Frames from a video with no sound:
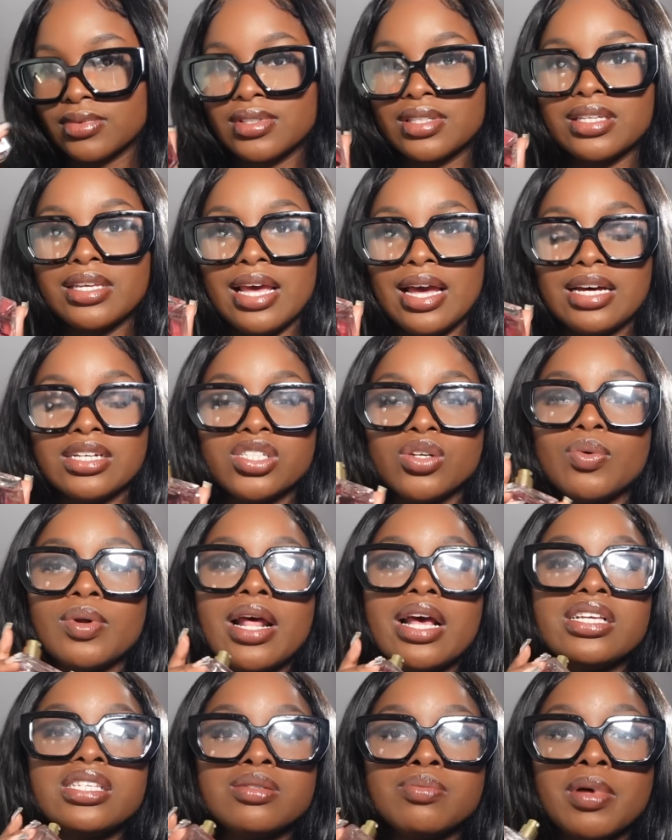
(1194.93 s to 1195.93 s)
yeah, so when
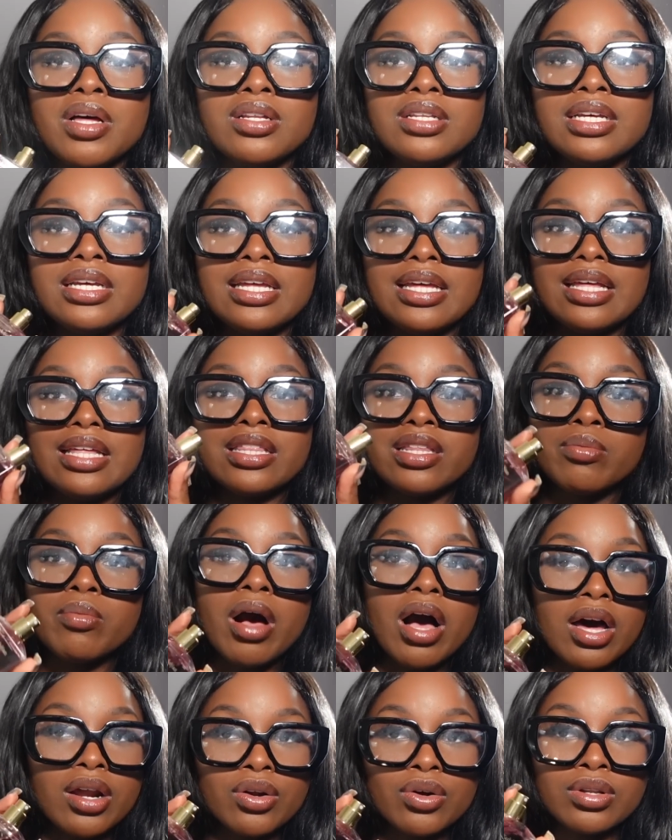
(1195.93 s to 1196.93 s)
I smelled it in the
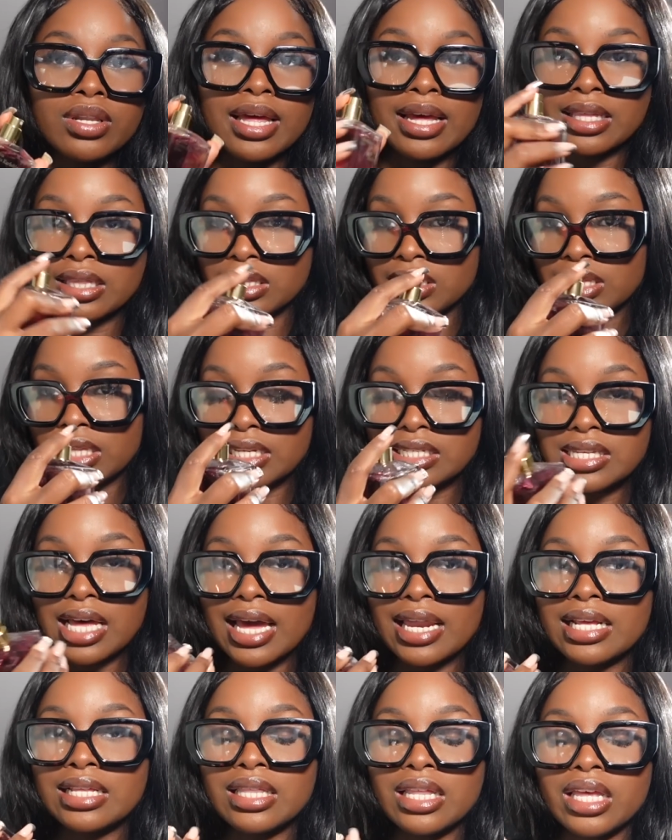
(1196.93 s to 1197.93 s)
bottle like this,
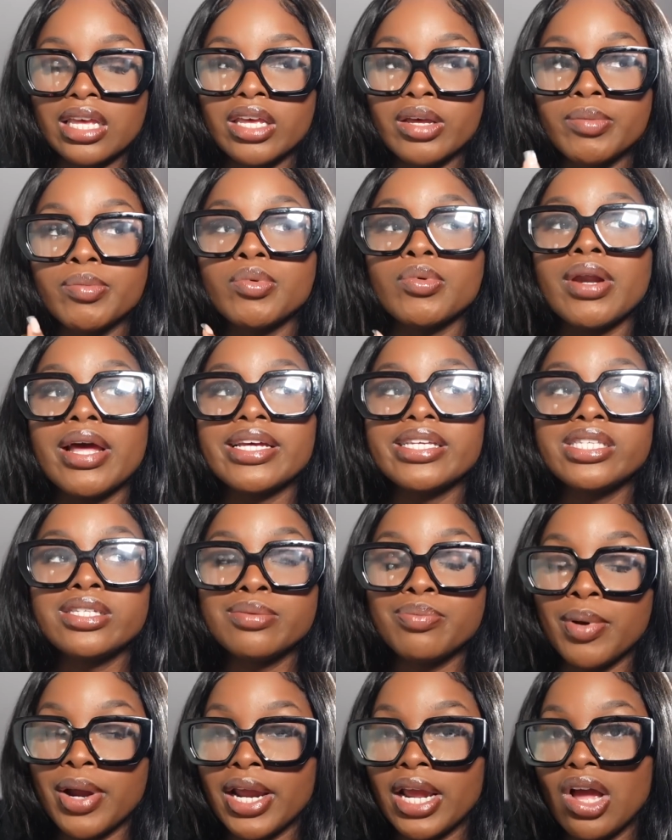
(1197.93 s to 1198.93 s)
I didn't like it. But when I
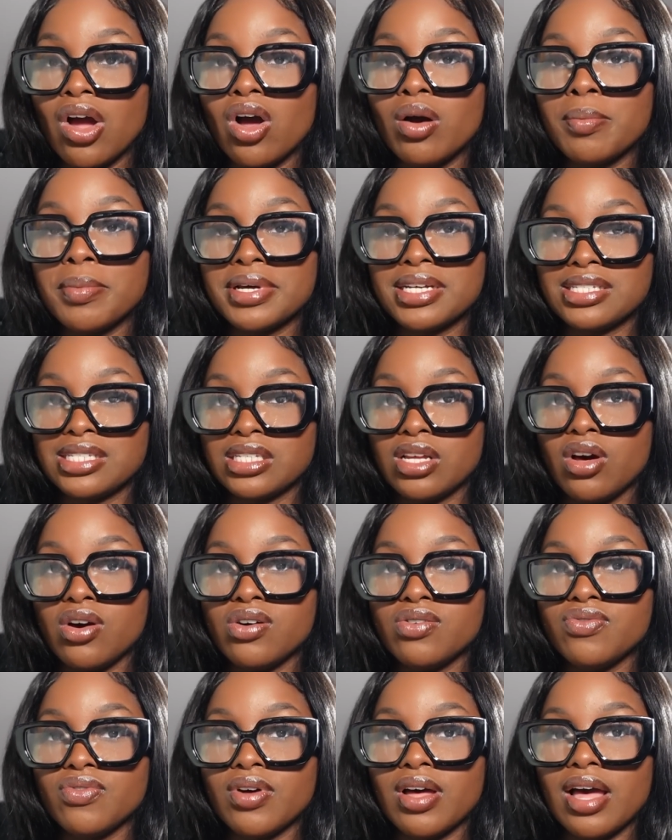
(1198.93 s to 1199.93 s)
spray it on myself,